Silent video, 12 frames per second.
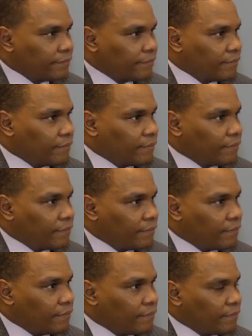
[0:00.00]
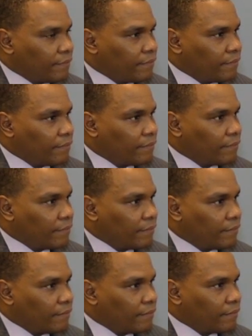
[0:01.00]

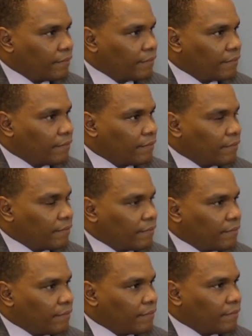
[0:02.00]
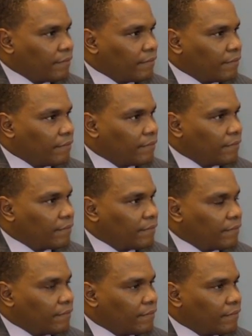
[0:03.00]

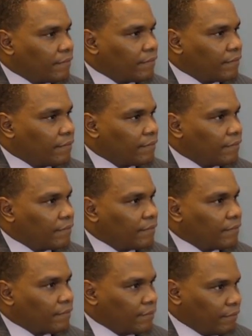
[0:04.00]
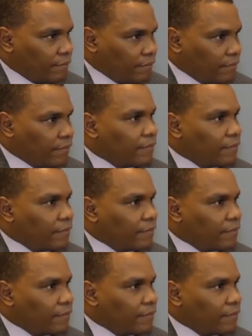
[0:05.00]
This person isn't speaking.